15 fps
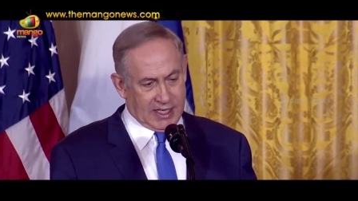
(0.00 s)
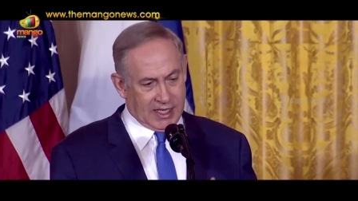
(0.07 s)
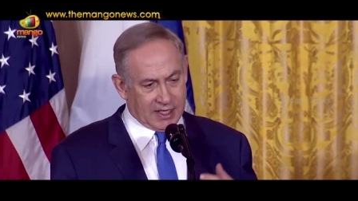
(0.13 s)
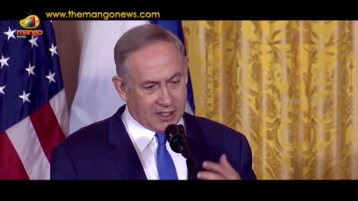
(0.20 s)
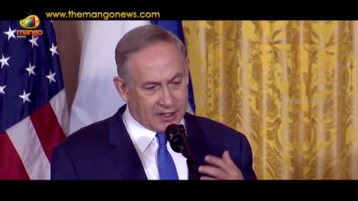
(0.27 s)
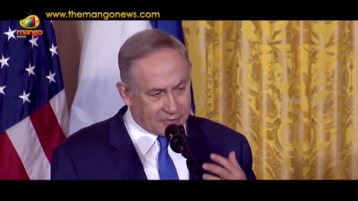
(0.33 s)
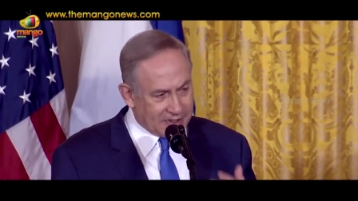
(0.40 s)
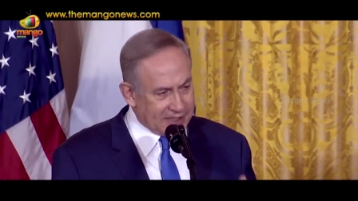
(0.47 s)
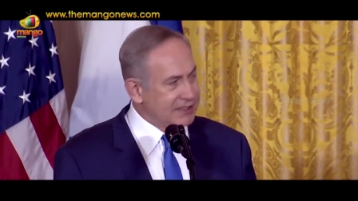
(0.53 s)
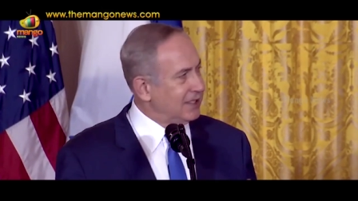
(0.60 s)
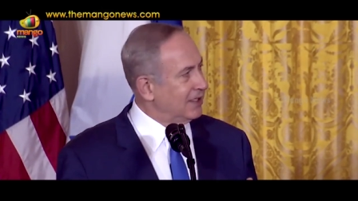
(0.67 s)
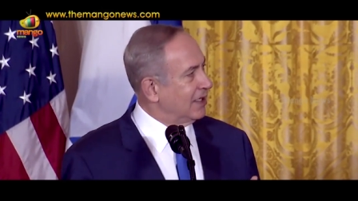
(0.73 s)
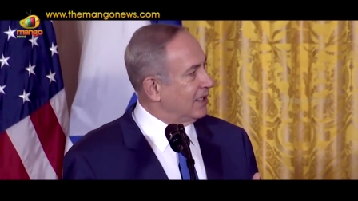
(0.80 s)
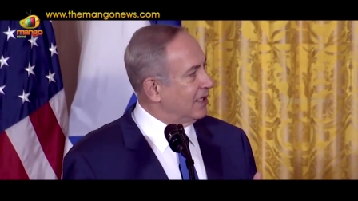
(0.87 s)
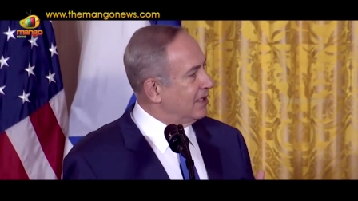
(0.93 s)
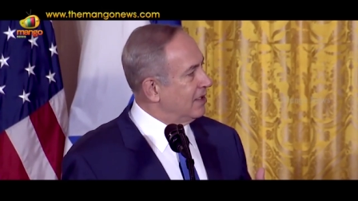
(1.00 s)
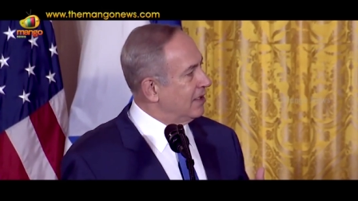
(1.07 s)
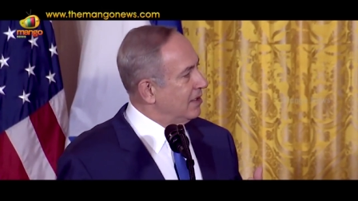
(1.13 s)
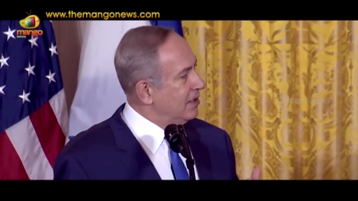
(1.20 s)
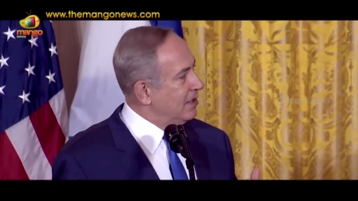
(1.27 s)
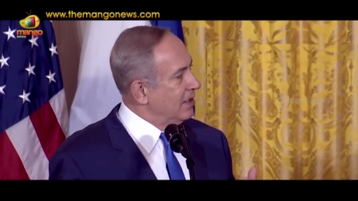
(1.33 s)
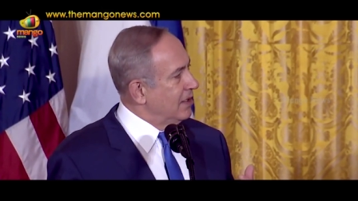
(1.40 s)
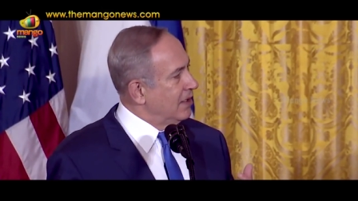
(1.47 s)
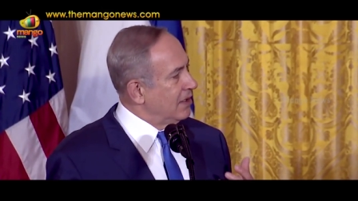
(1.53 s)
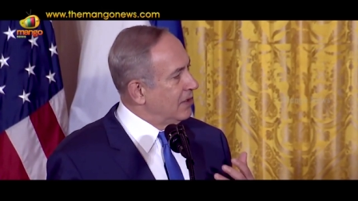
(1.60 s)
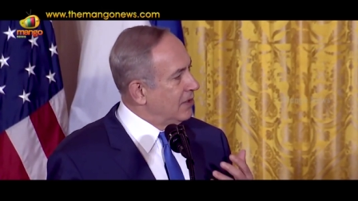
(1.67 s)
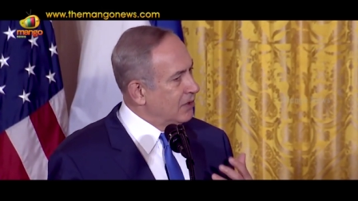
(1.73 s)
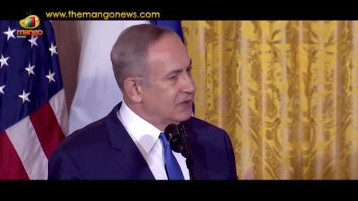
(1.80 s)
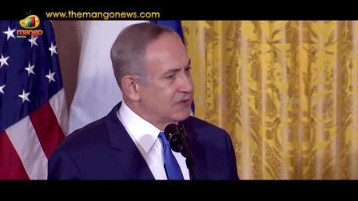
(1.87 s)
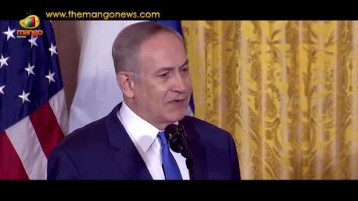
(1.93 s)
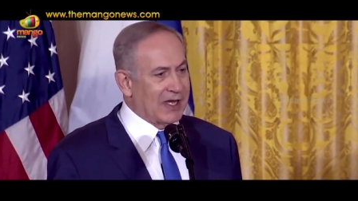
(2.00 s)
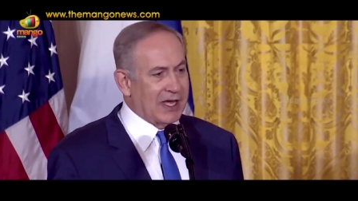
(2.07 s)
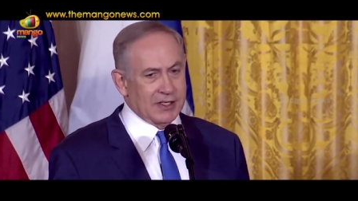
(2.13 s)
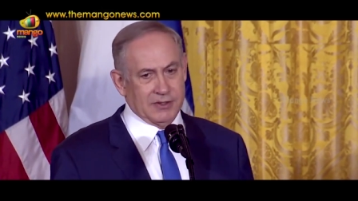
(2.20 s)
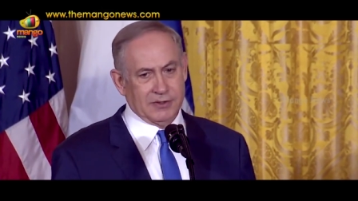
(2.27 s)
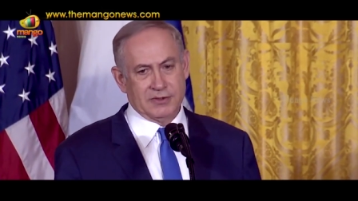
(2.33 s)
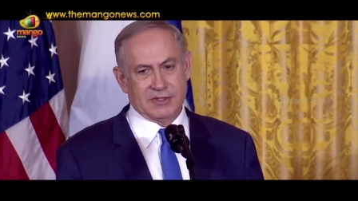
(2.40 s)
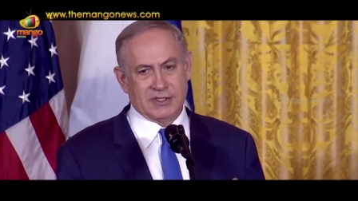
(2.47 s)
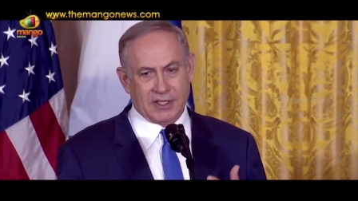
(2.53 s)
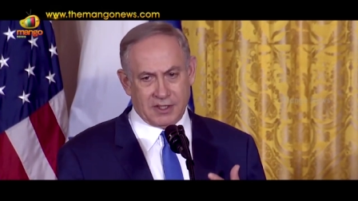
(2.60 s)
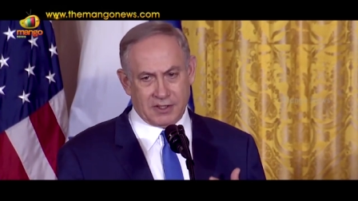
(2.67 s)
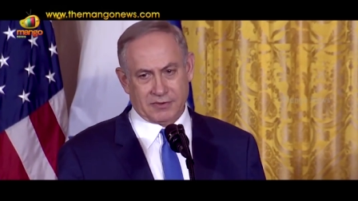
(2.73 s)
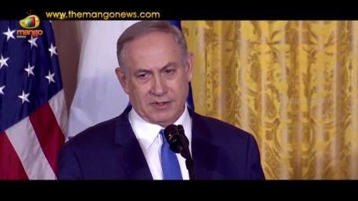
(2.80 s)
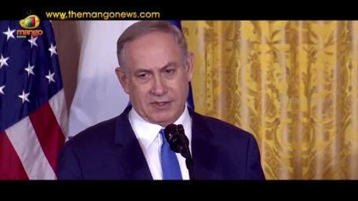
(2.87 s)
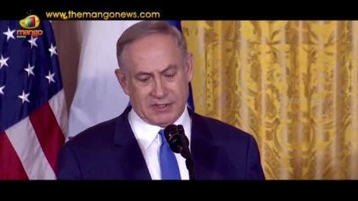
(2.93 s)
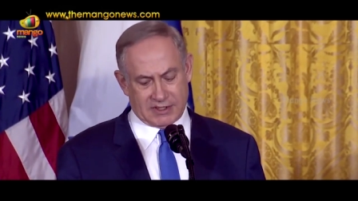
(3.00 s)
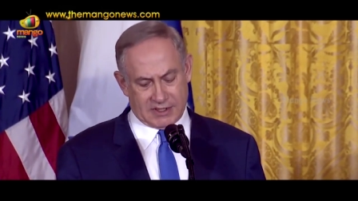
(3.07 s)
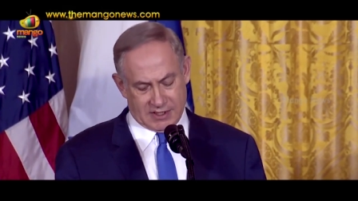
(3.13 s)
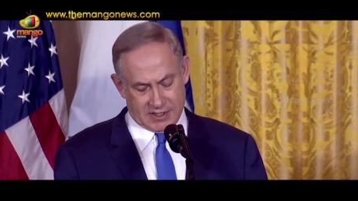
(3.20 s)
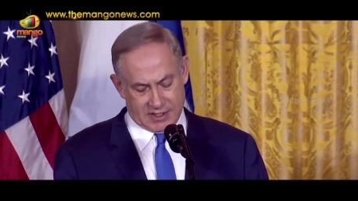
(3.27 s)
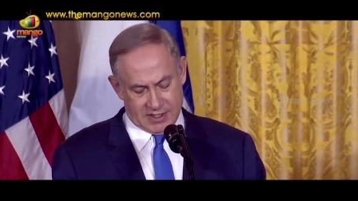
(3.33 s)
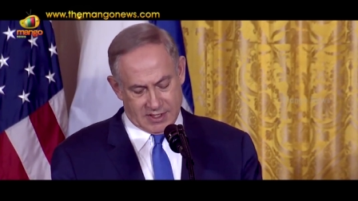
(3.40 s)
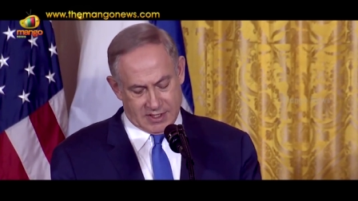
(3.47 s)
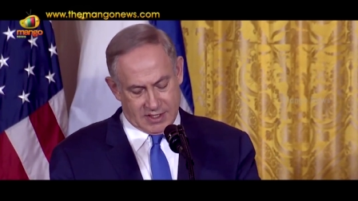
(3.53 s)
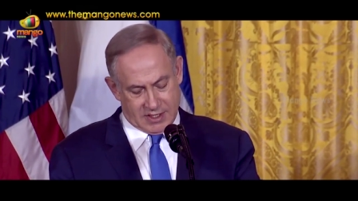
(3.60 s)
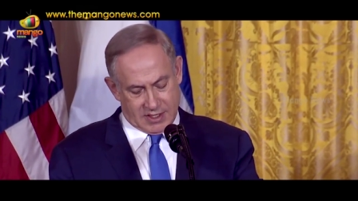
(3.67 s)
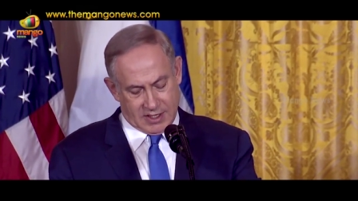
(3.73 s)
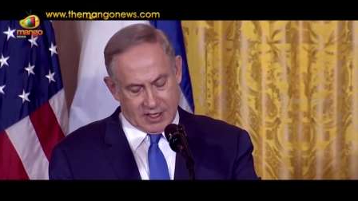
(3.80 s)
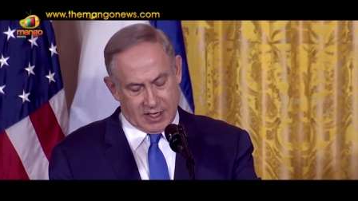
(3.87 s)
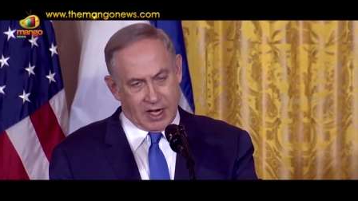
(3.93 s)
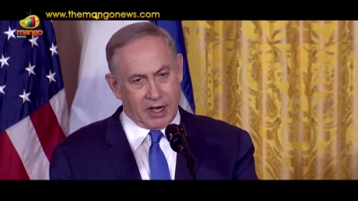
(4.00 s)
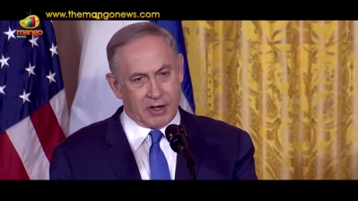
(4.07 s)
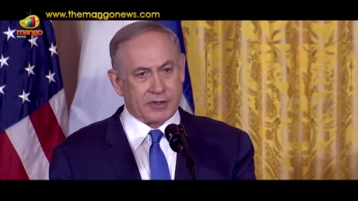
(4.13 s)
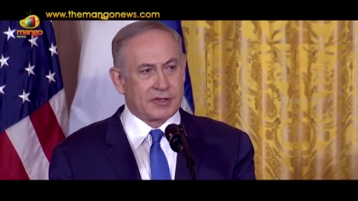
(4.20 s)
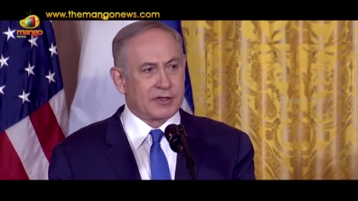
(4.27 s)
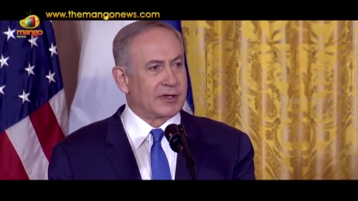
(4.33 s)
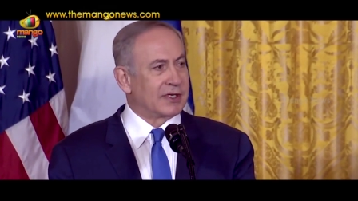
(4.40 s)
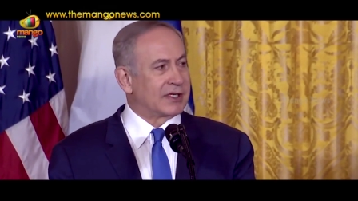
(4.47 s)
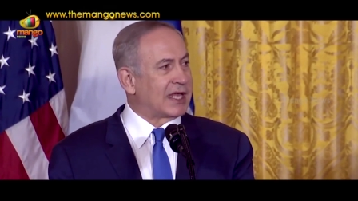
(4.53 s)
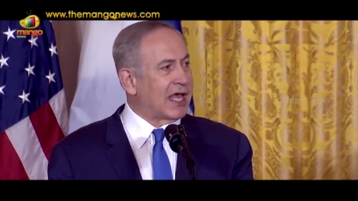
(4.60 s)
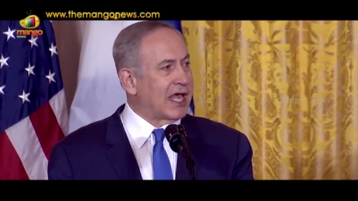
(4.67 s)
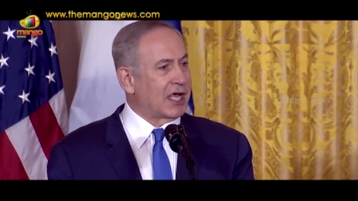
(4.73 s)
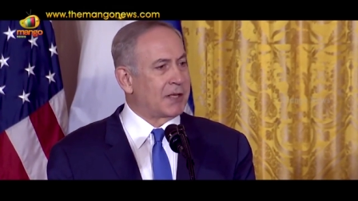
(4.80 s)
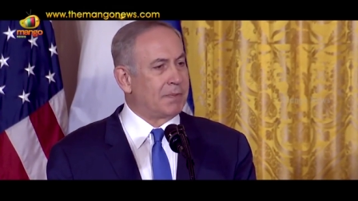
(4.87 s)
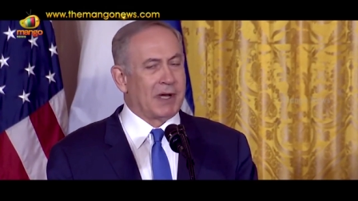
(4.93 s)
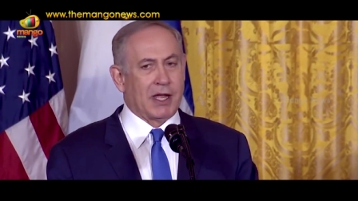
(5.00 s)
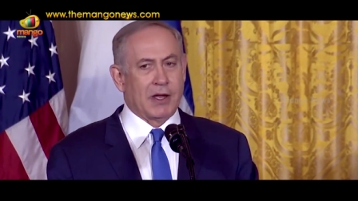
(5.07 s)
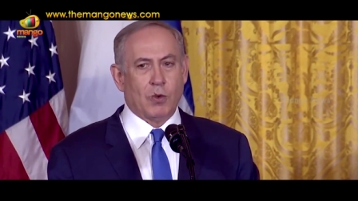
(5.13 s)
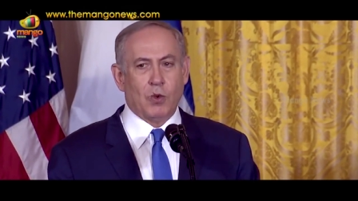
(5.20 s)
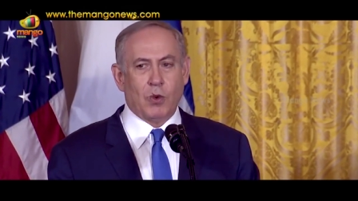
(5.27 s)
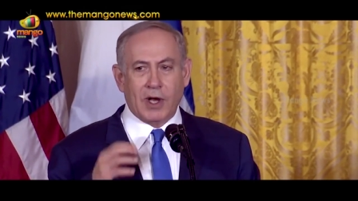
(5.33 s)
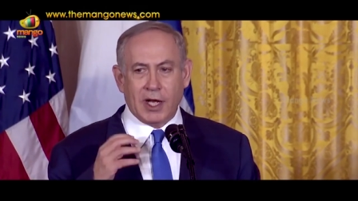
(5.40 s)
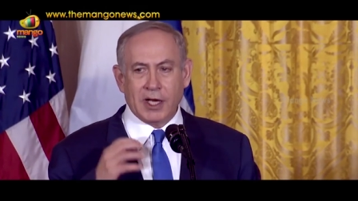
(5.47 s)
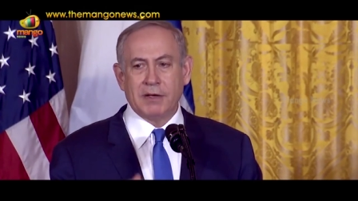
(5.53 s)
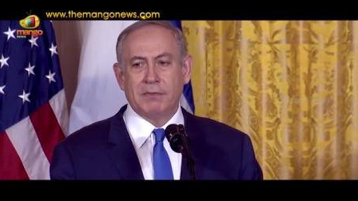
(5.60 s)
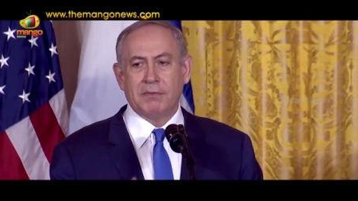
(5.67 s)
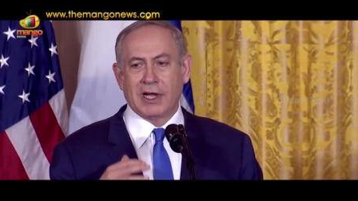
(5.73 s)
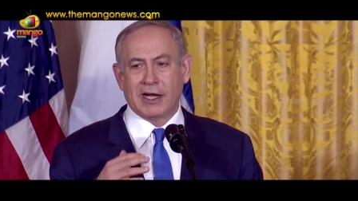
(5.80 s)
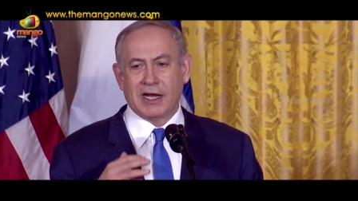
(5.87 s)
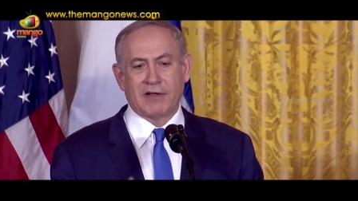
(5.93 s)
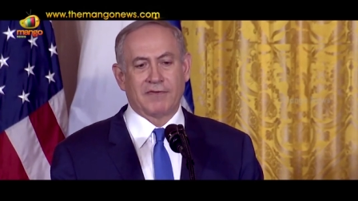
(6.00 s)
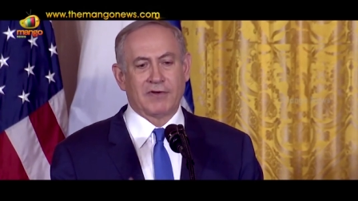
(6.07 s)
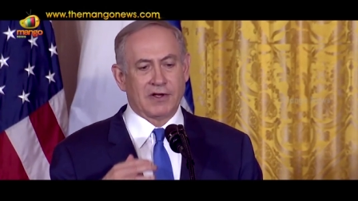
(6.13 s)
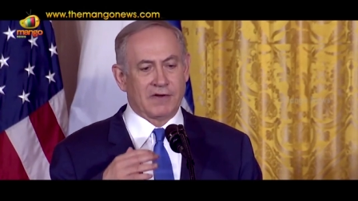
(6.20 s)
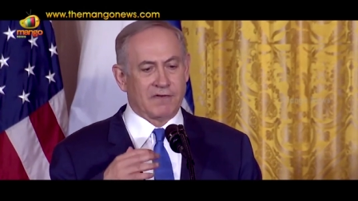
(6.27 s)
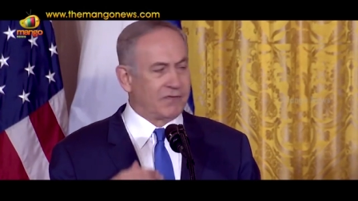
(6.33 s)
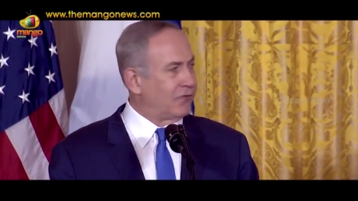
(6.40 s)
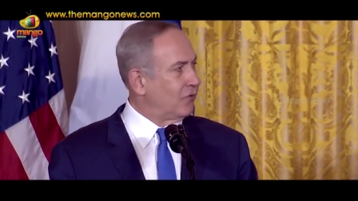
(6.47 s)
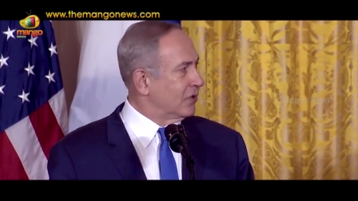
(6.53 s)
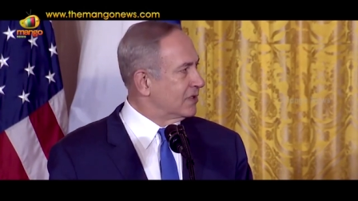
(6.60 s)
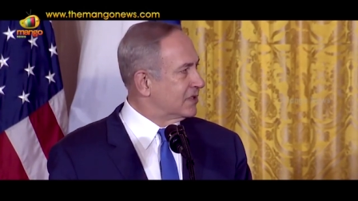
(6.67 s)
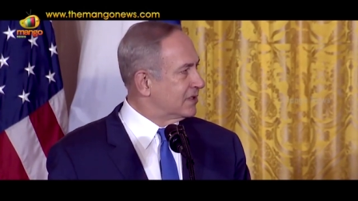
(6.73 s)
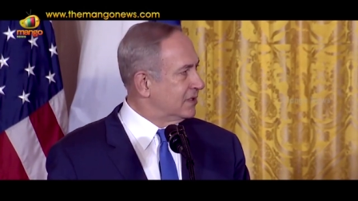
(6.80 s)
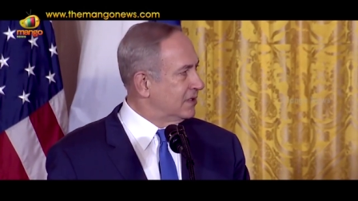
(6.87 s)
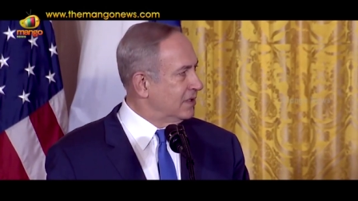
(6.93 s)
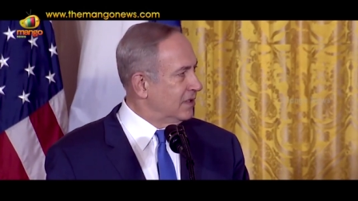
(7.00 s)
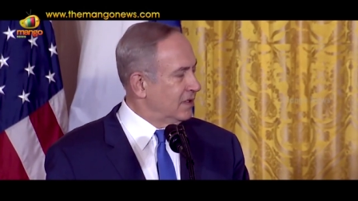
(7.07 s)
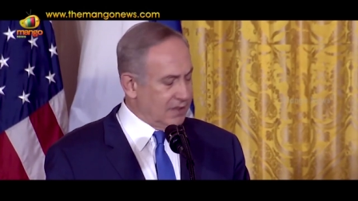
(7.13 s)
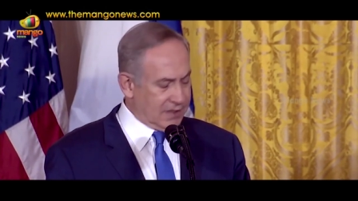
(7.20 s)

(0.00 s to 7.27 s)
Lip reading: And increasingly, those values and interests are under attack by one malevolent force,